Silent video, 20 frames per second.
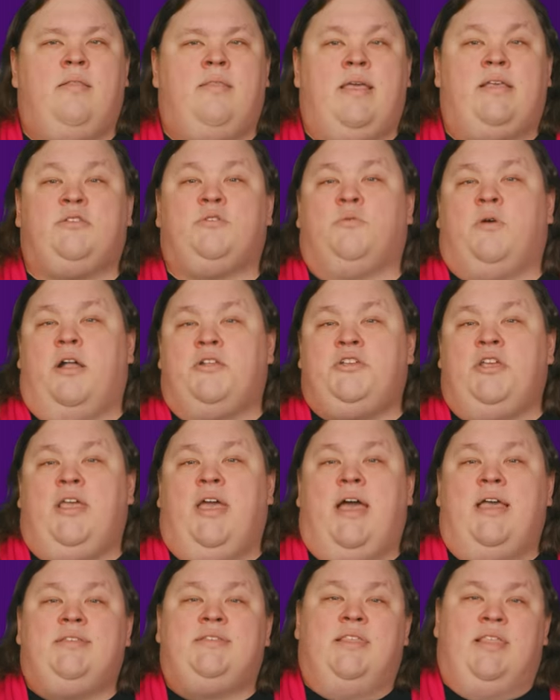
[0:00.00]
Thanks for watching,
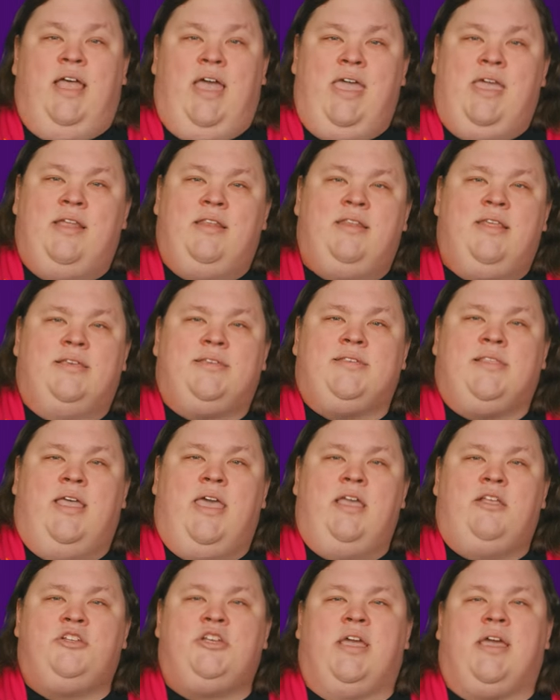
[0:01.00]
guys. Like,
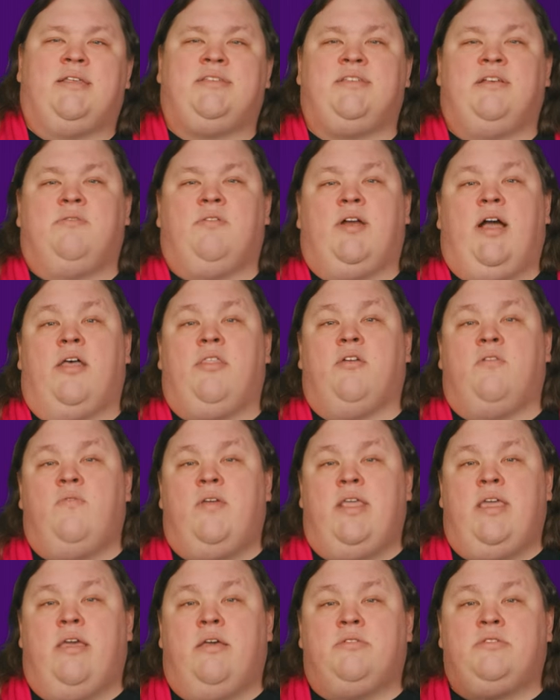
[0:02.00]
dislike, check out some of our other
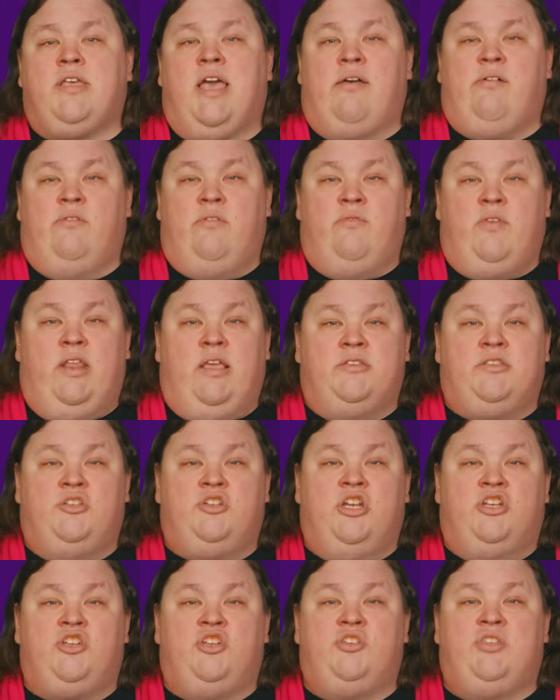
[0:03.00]
videos, comment with video
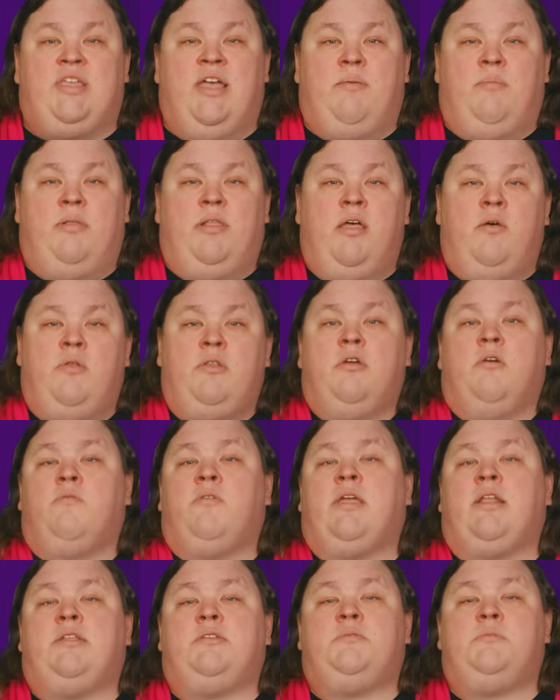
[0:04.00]
suggestions down below, and don't
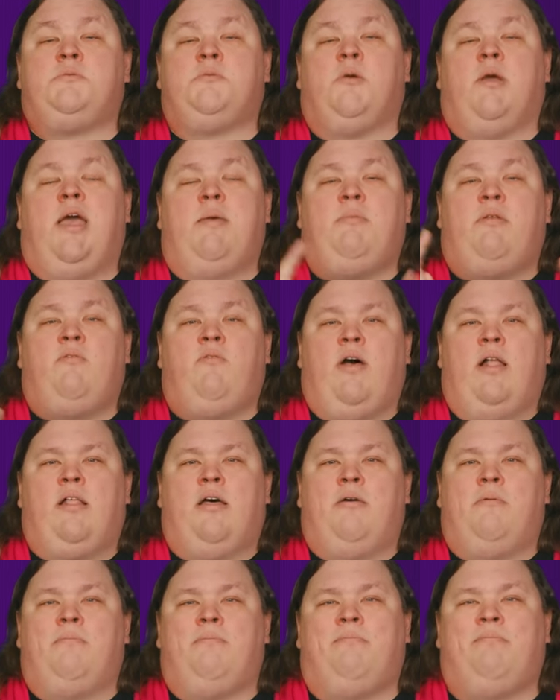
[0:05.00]
forget to subscribe and follow.